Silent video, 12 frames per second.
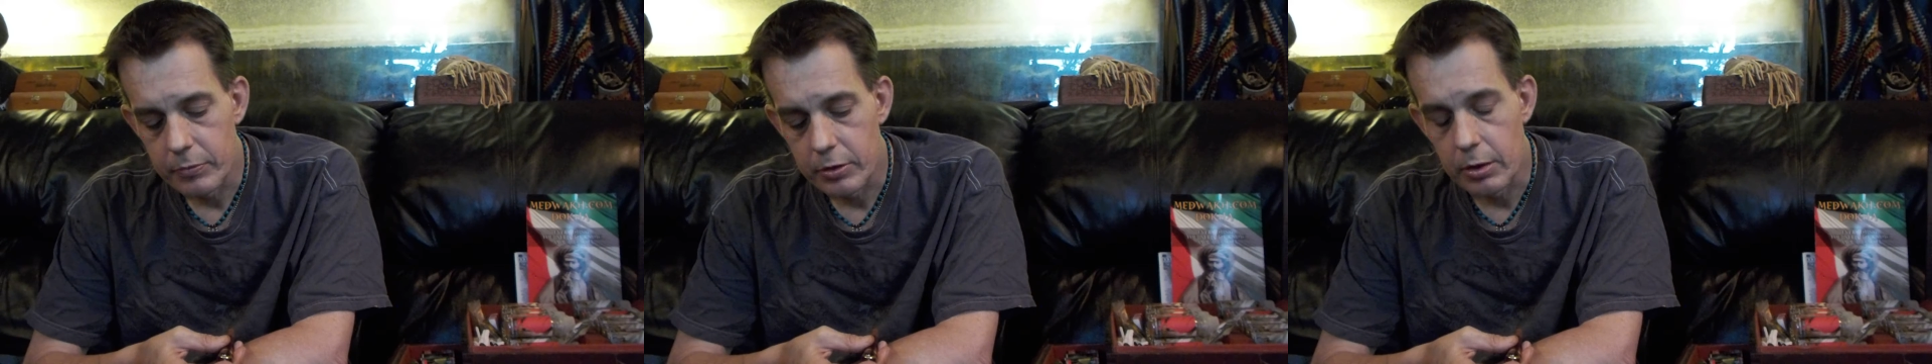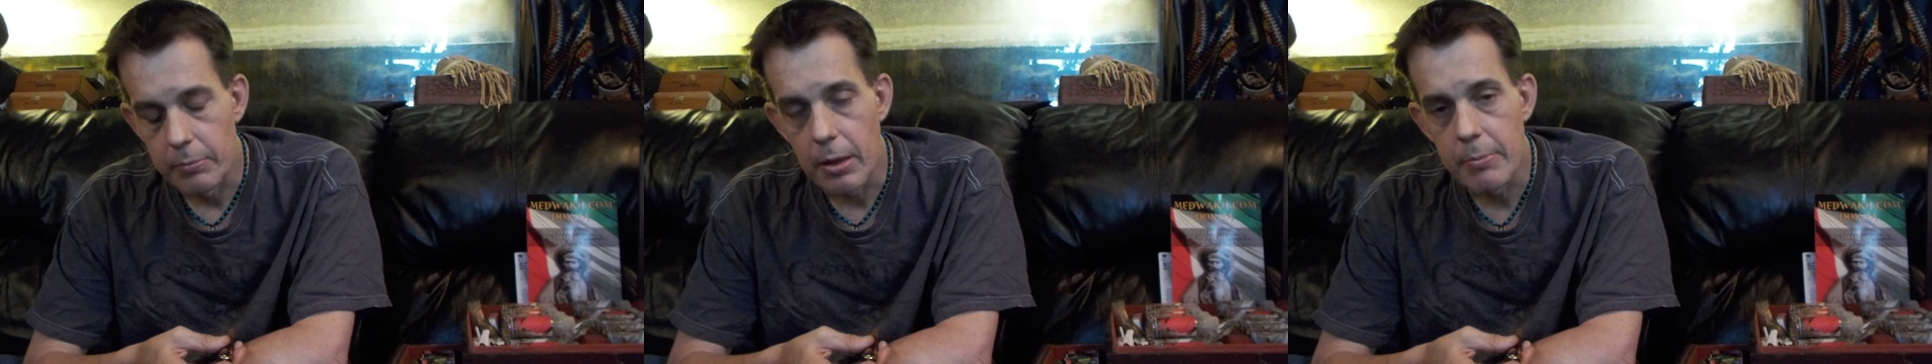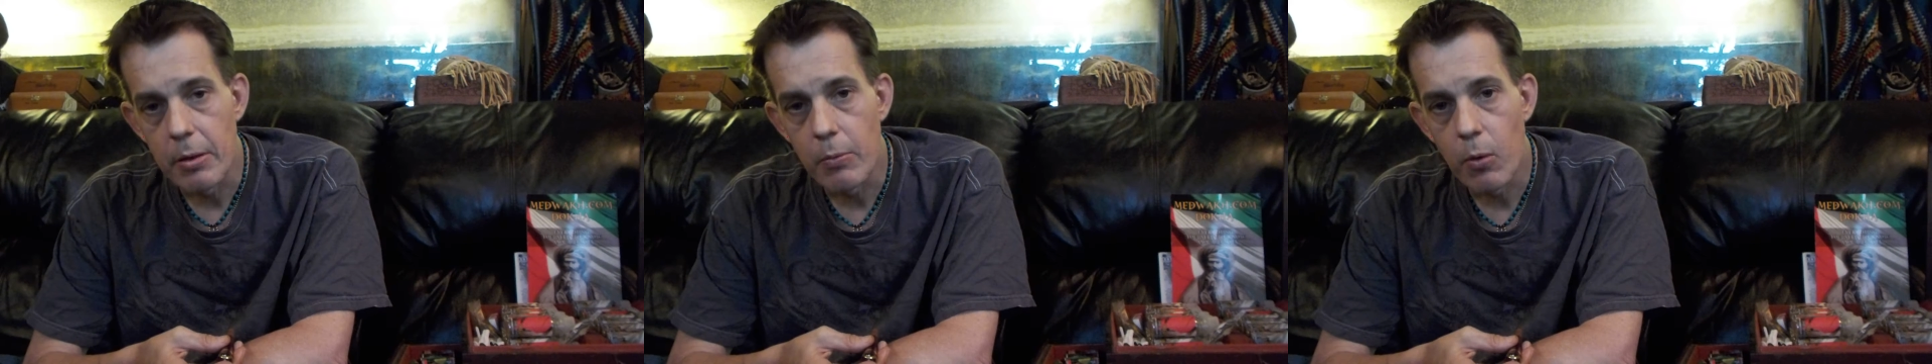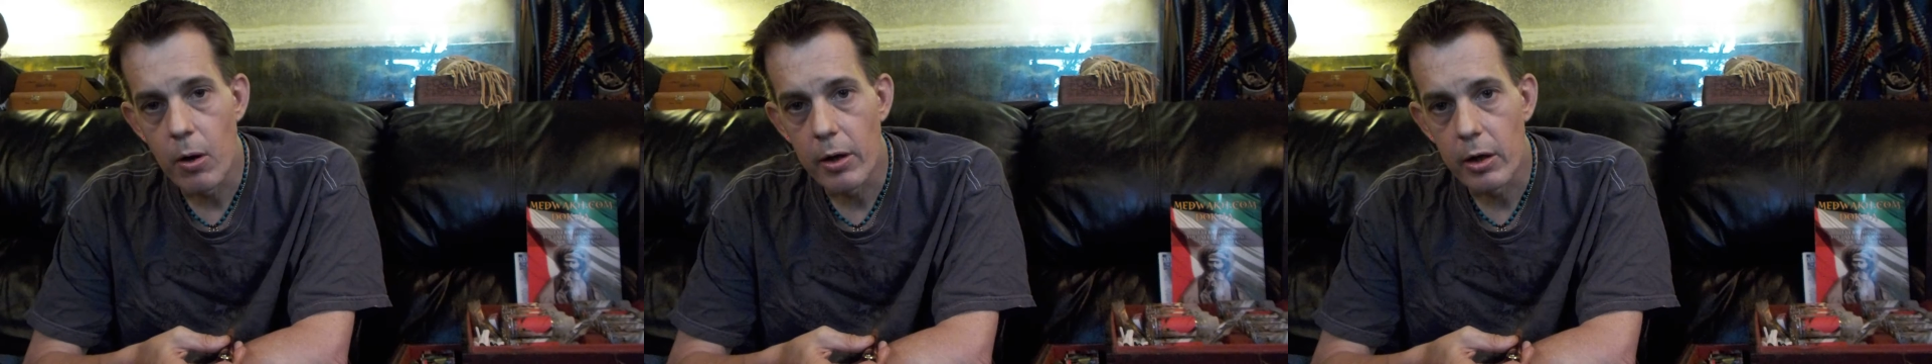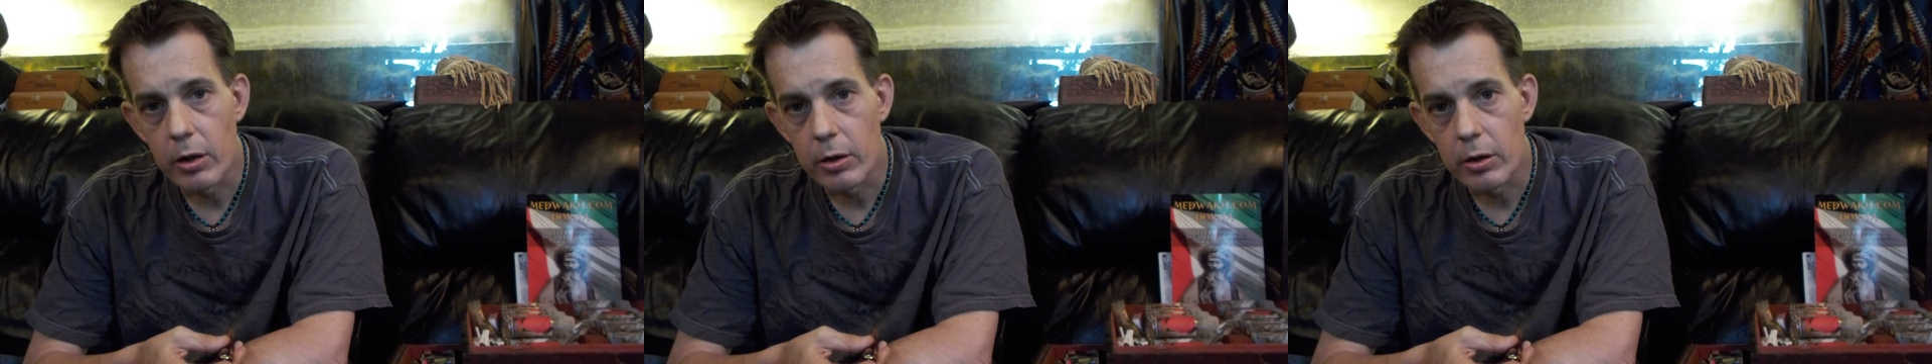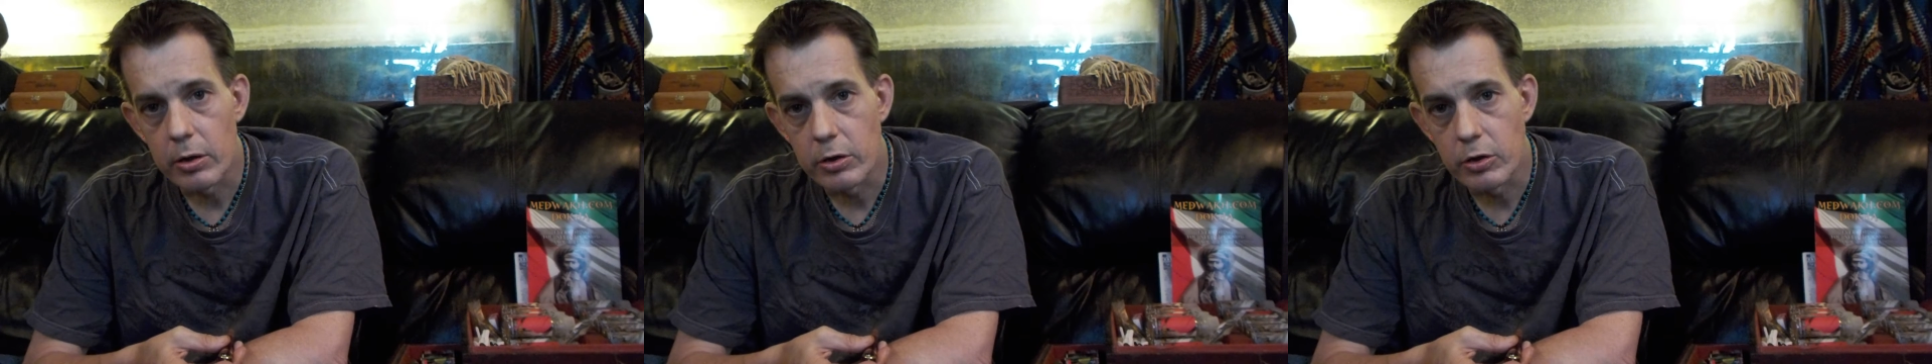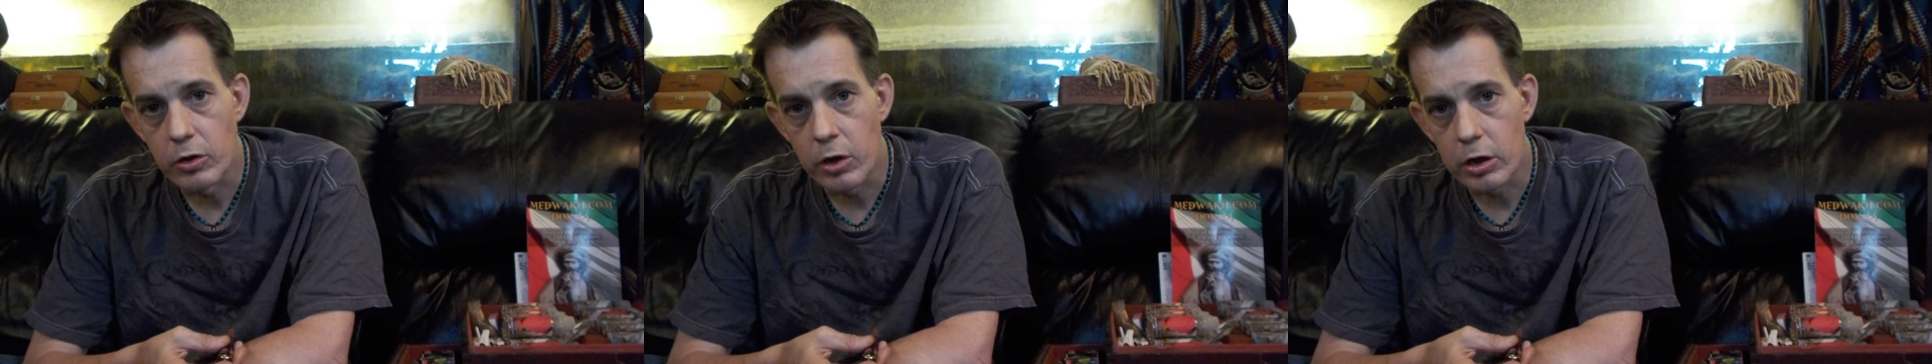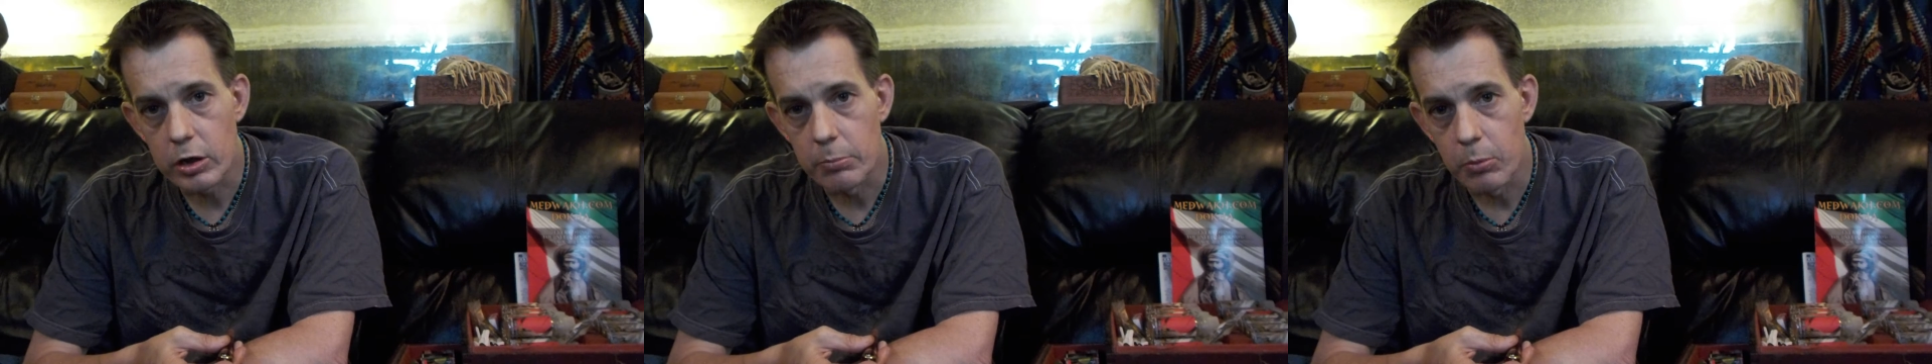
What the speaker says: to maybe want to search